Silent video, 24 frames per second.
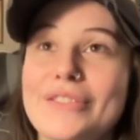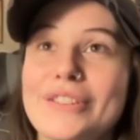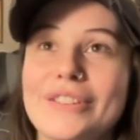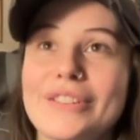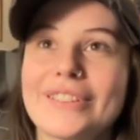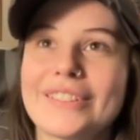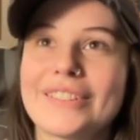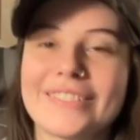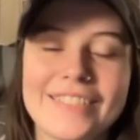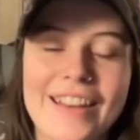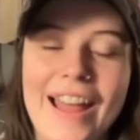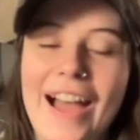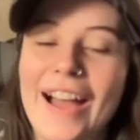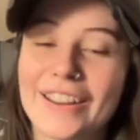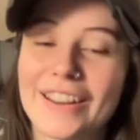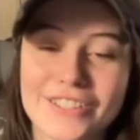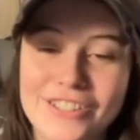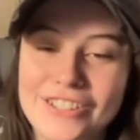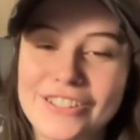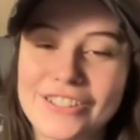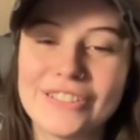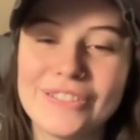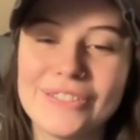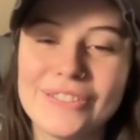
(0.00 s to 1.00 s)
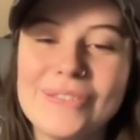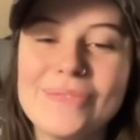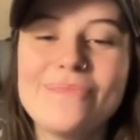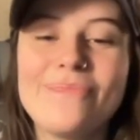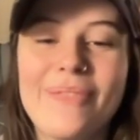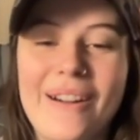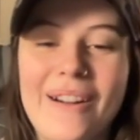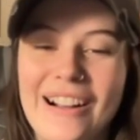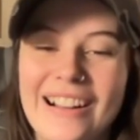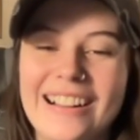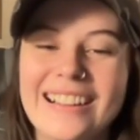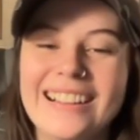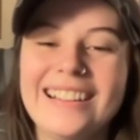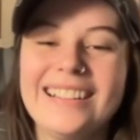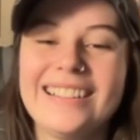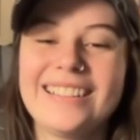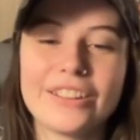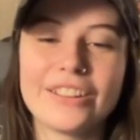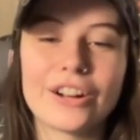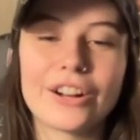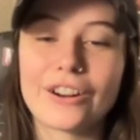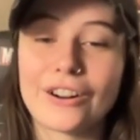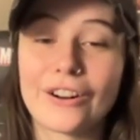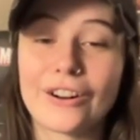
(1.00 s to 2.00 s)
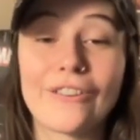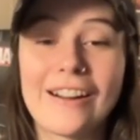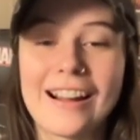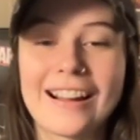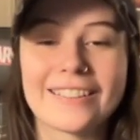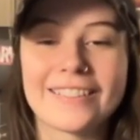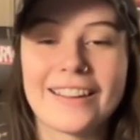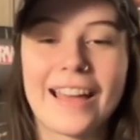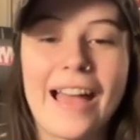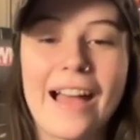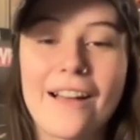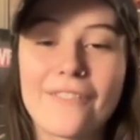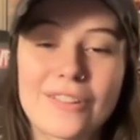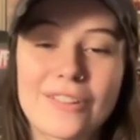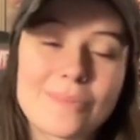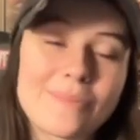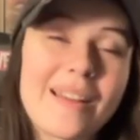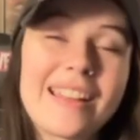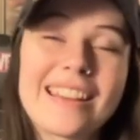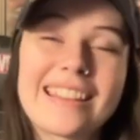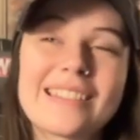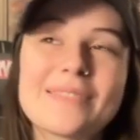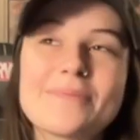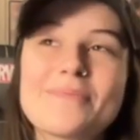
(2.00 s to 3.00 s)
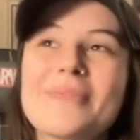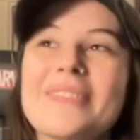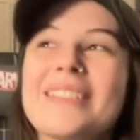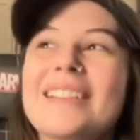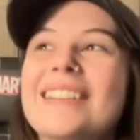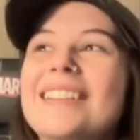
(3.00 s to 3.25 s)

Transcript: not true, but you're correct. I haven't met him.